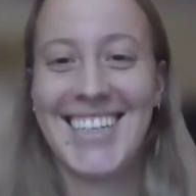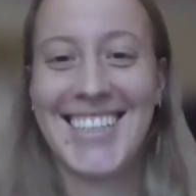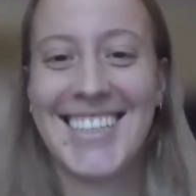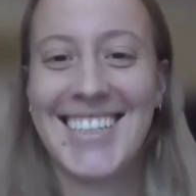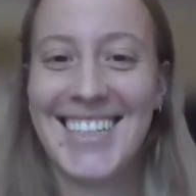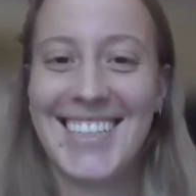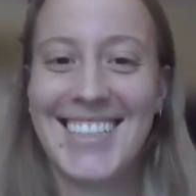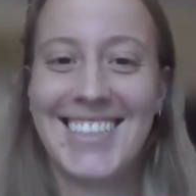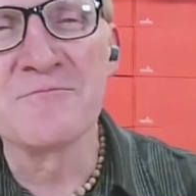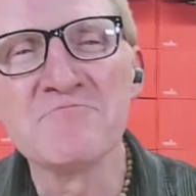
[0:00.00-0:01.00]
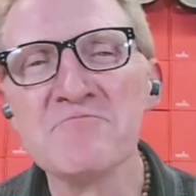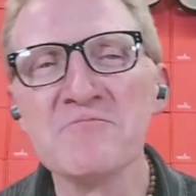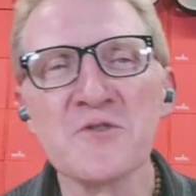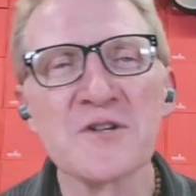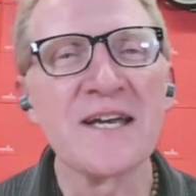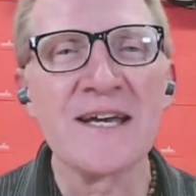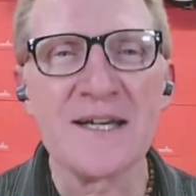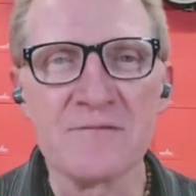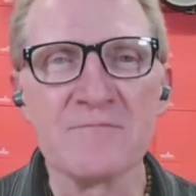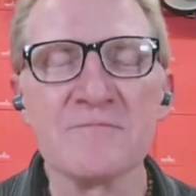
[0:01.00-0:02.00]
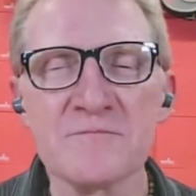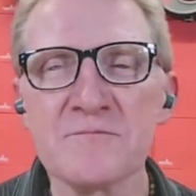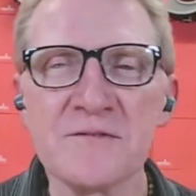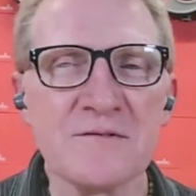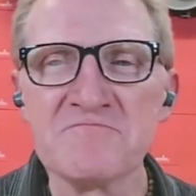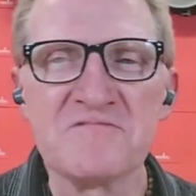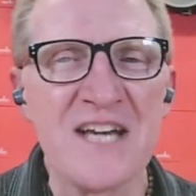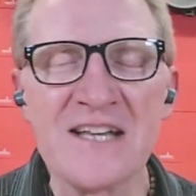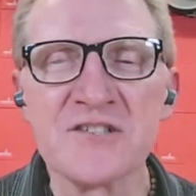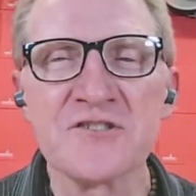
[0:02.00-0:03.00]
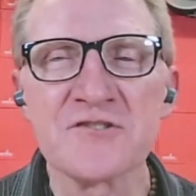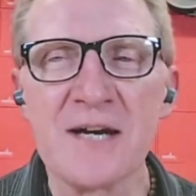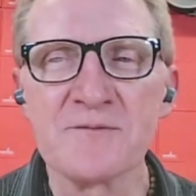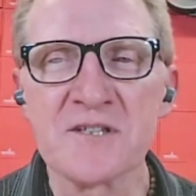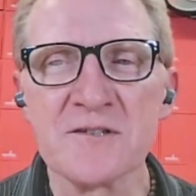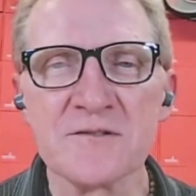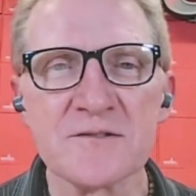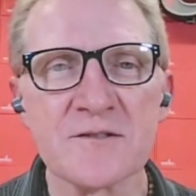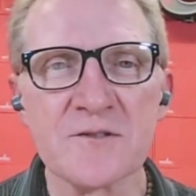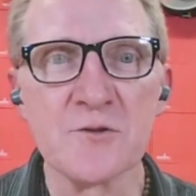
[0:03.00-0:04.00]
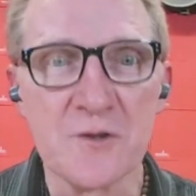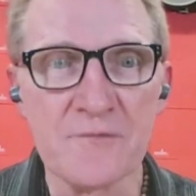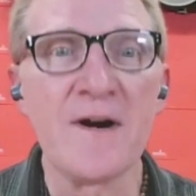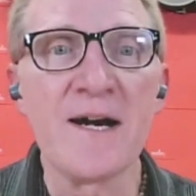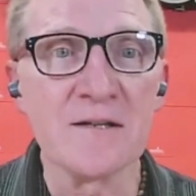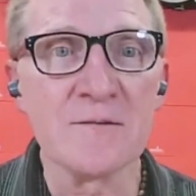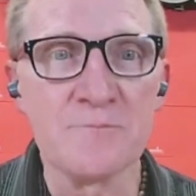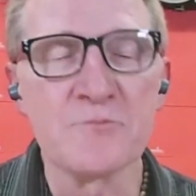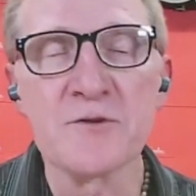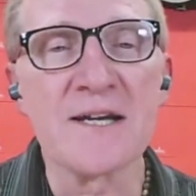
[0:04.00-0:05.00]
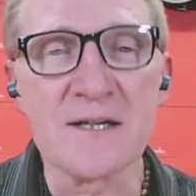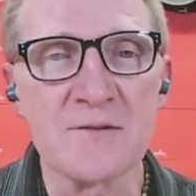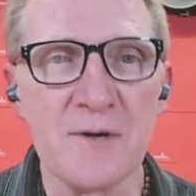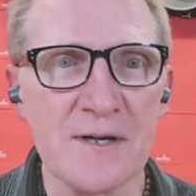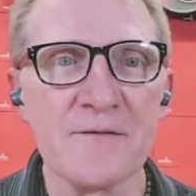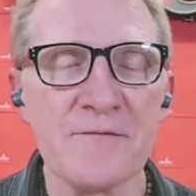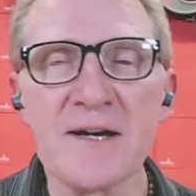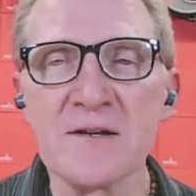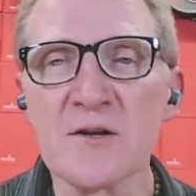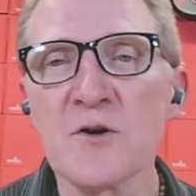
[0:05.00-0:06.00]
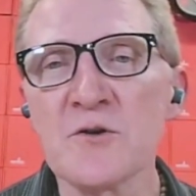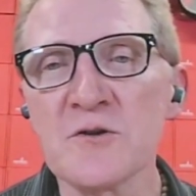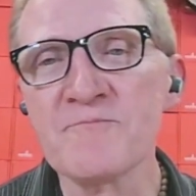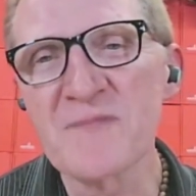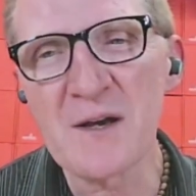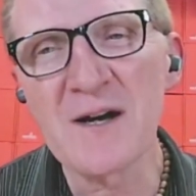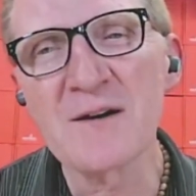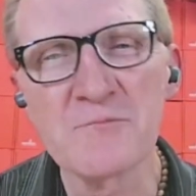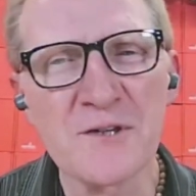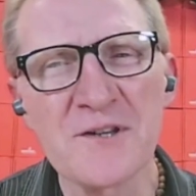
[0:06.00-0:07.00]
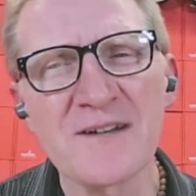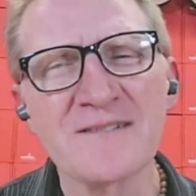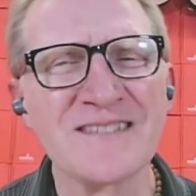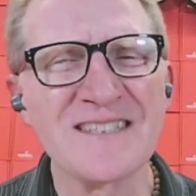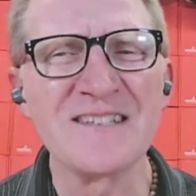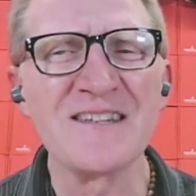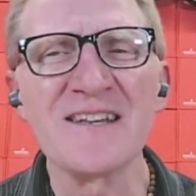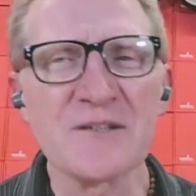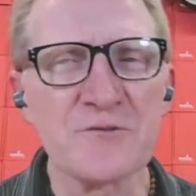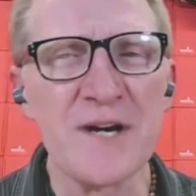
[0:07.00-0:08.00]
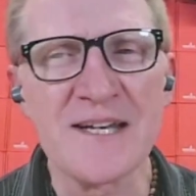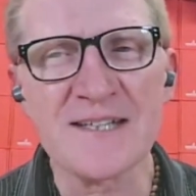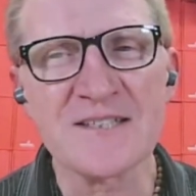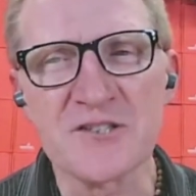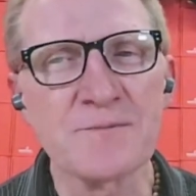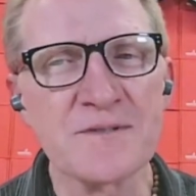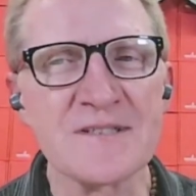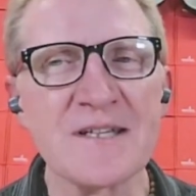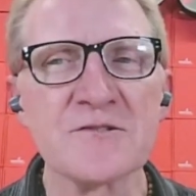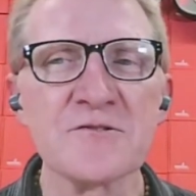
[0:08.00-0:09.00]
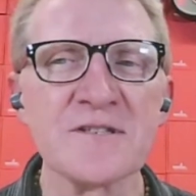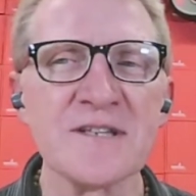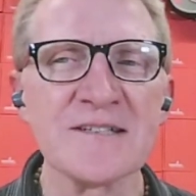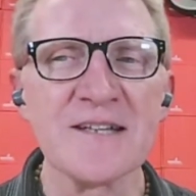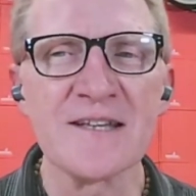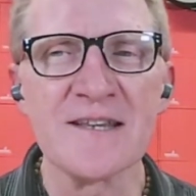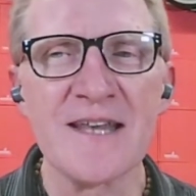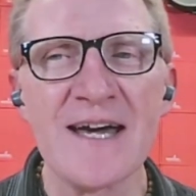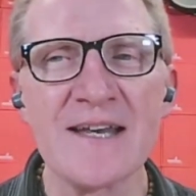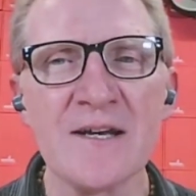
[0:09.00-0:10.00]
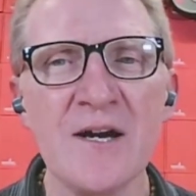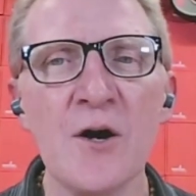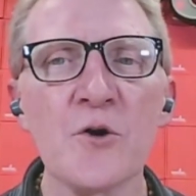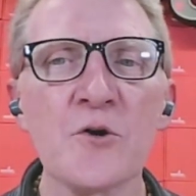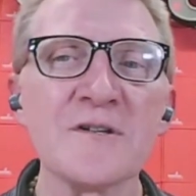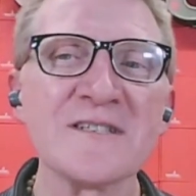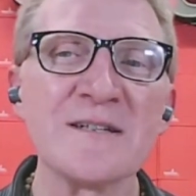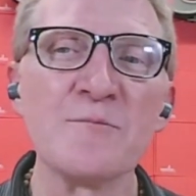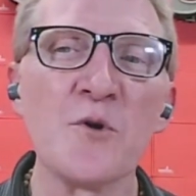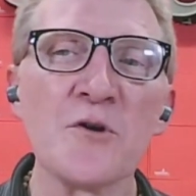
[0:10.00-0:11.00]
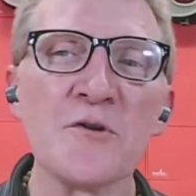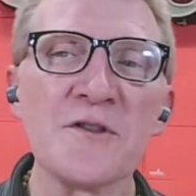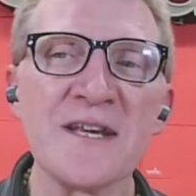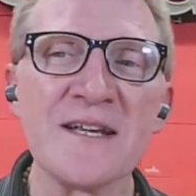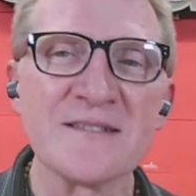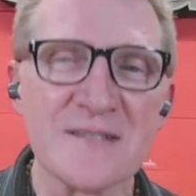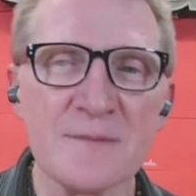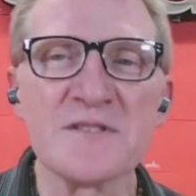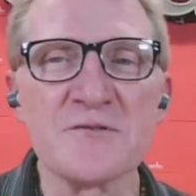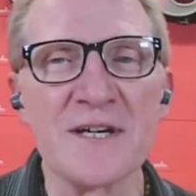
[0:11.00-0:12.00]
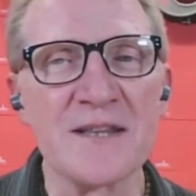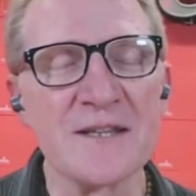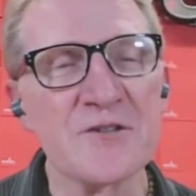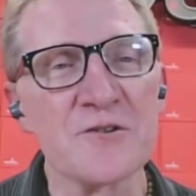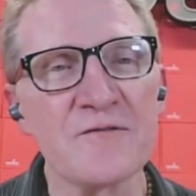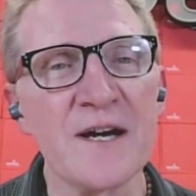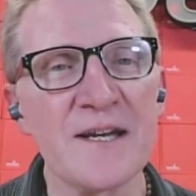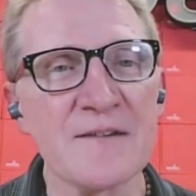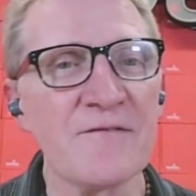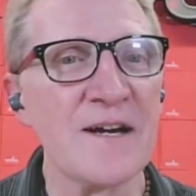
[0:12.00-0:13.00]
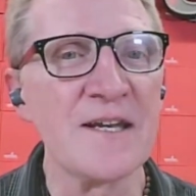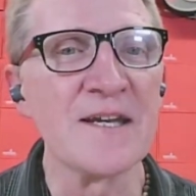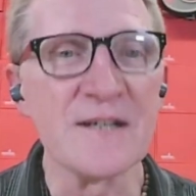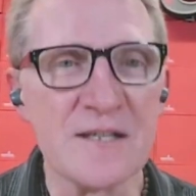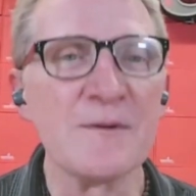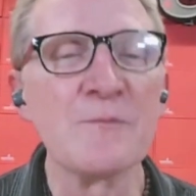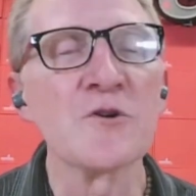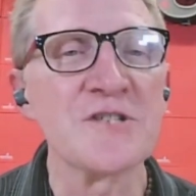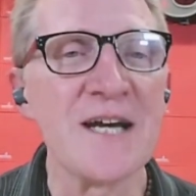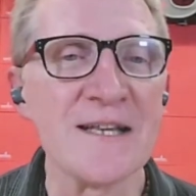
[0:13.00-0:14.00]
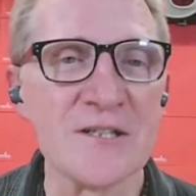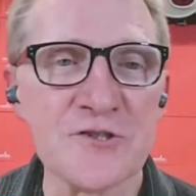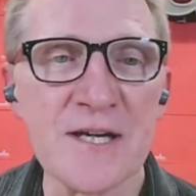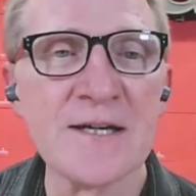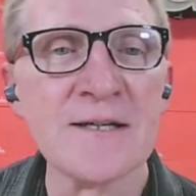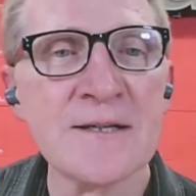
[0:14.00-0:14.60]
So, um, looking at challenges or obstacles to the final product, uh, the final goal. Uh, mm. what you, is it? The electronics, the chips and sensors, and things like that, or is it more the substrate that you're finding to be more challenging?